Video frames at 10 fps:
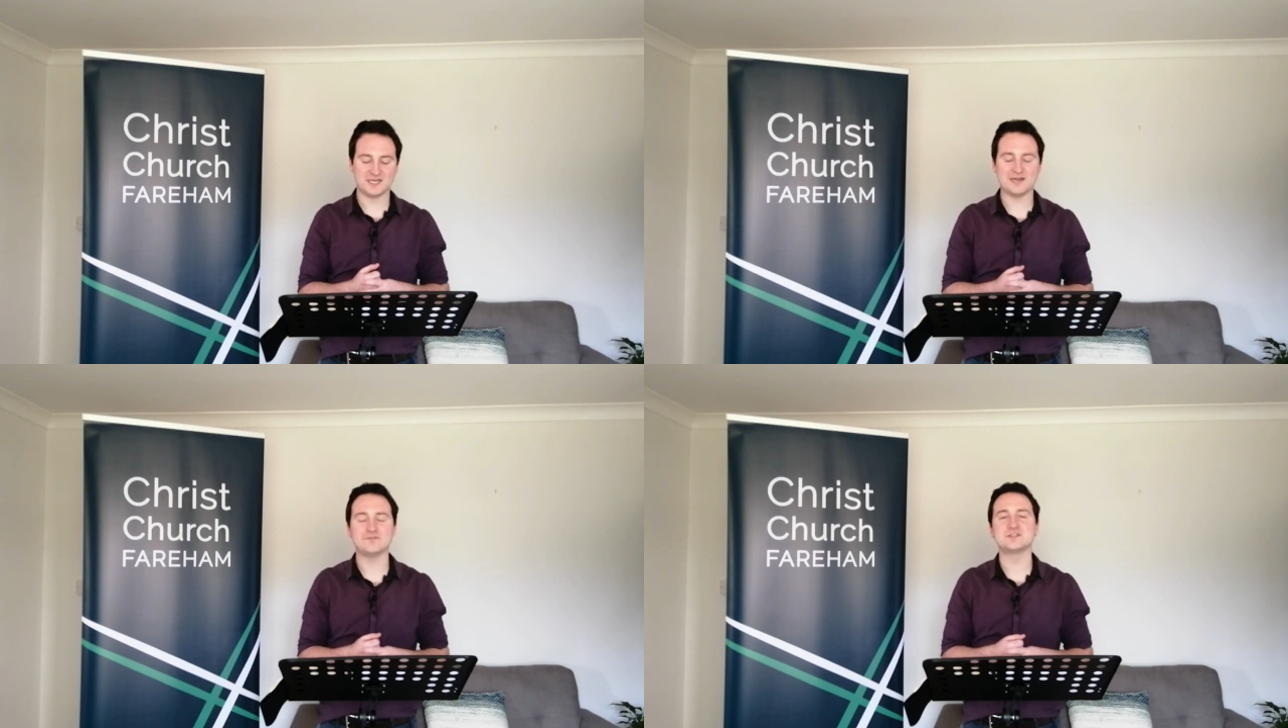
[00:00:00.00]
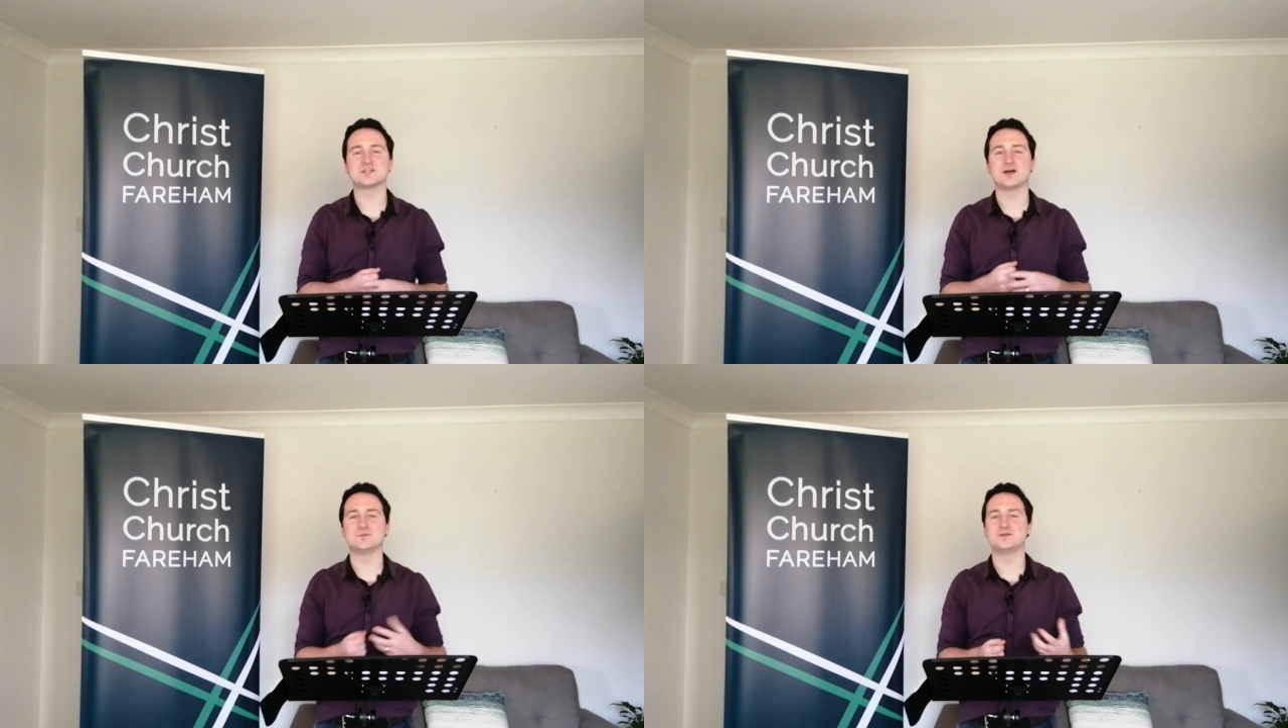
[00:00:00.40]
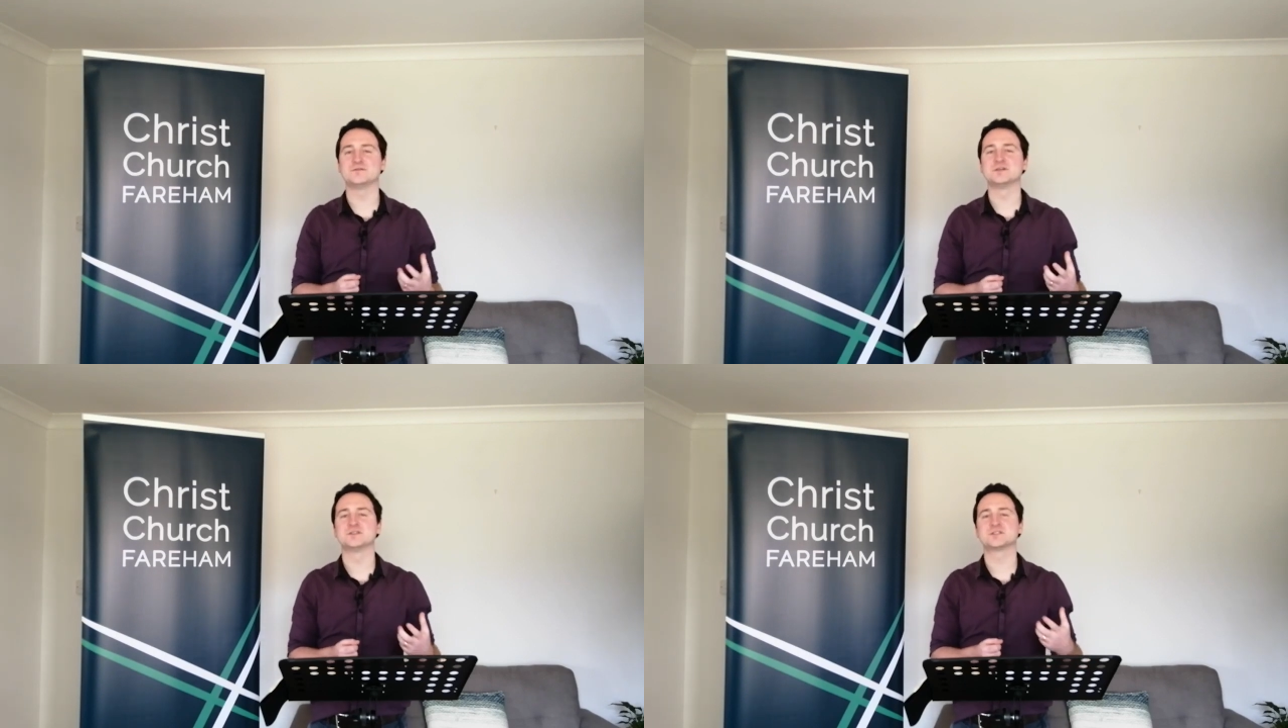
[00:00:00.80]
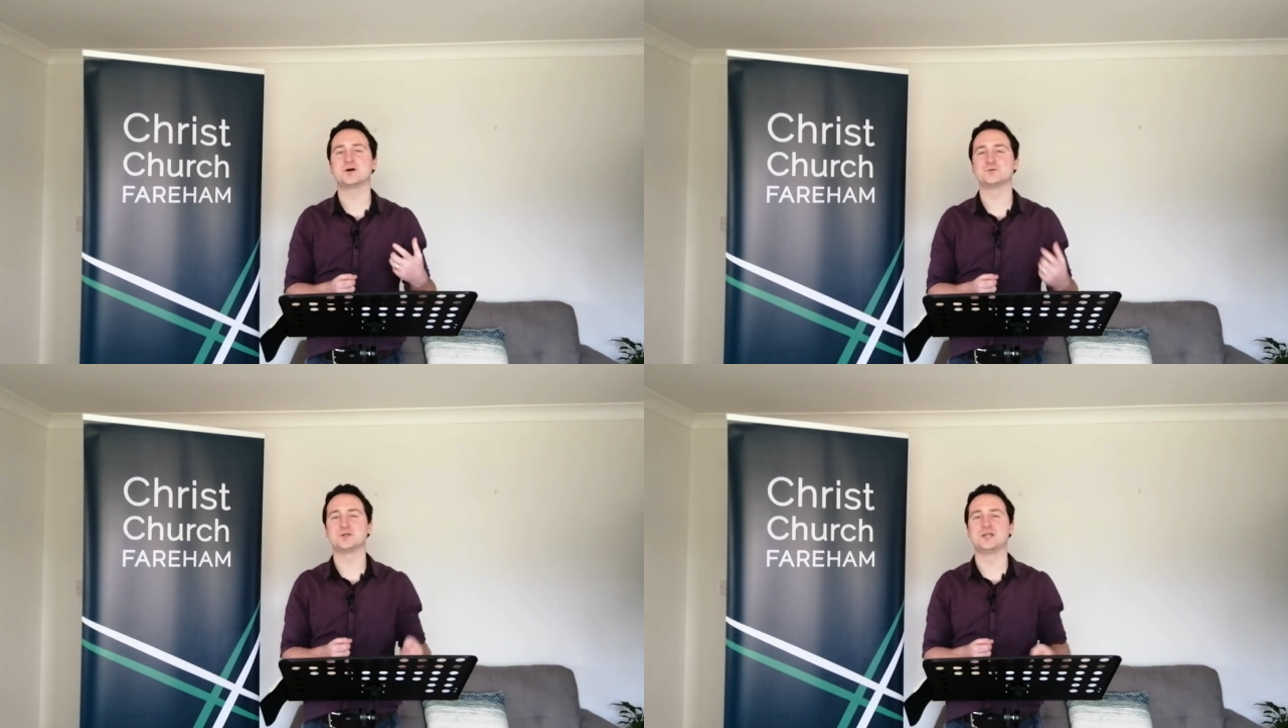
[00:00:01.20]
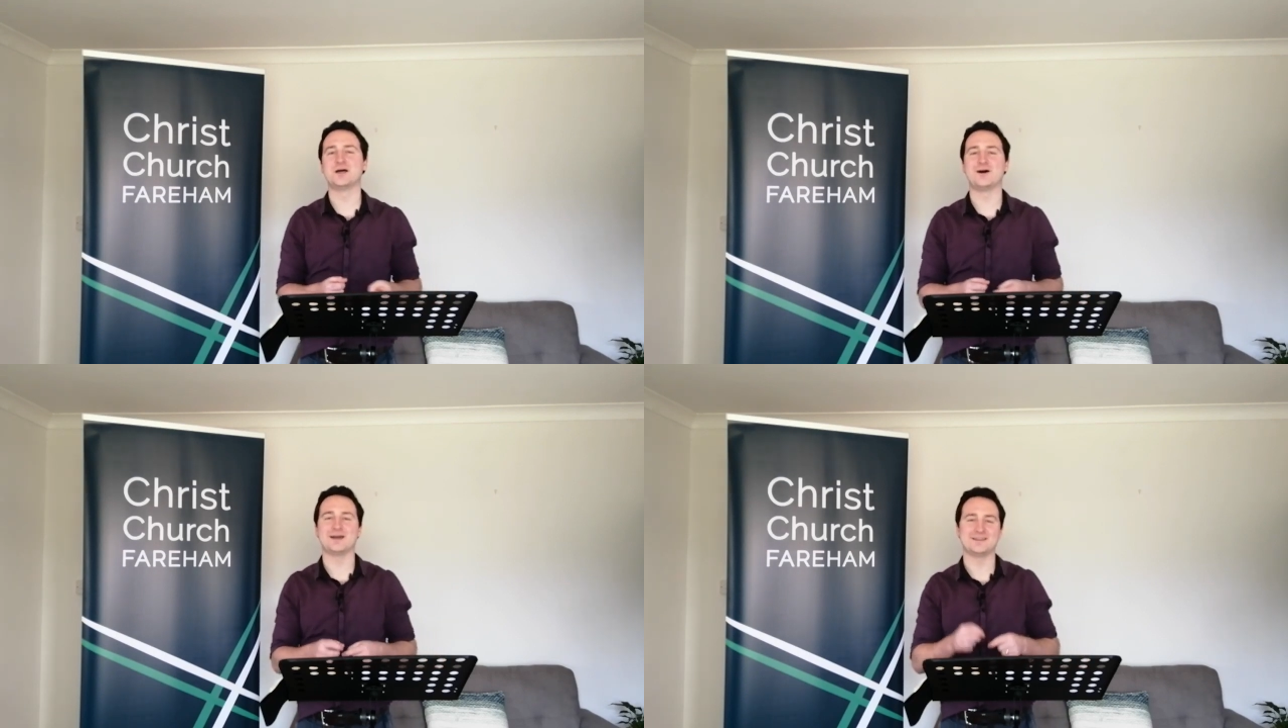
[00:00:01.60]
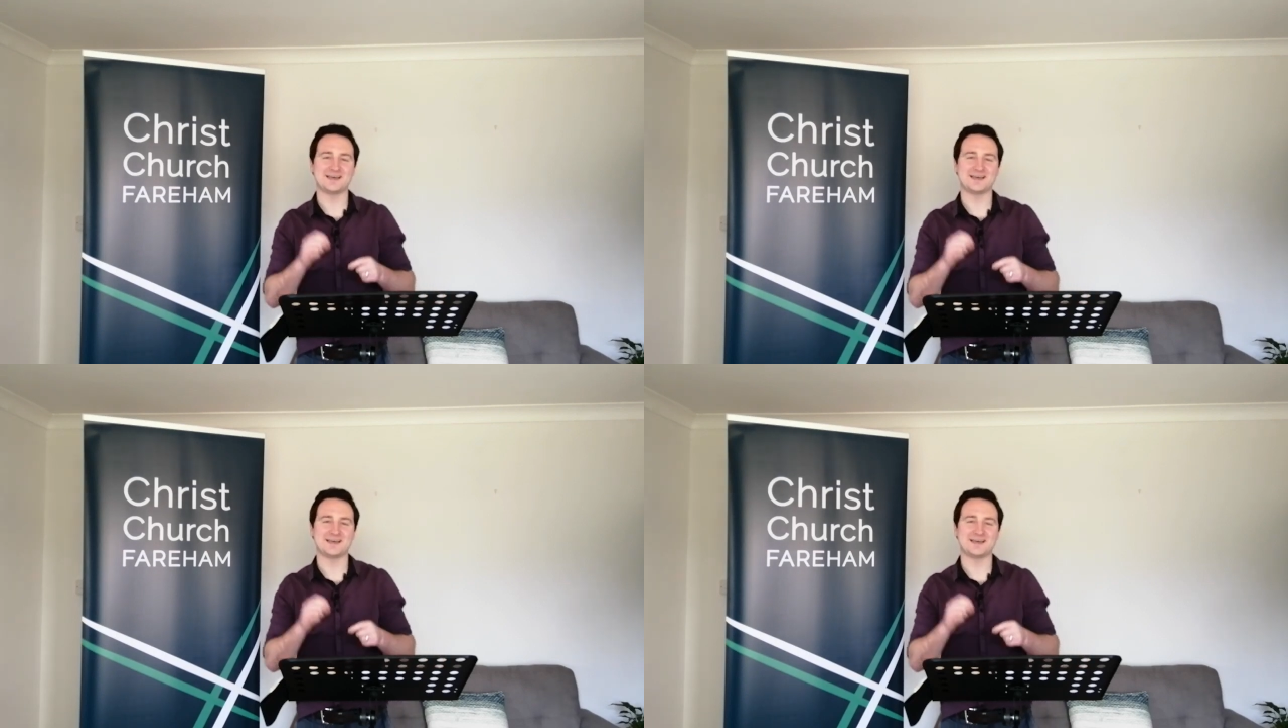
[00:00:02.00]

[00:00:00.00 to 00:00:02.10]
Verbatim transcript: Every time you've told a lie,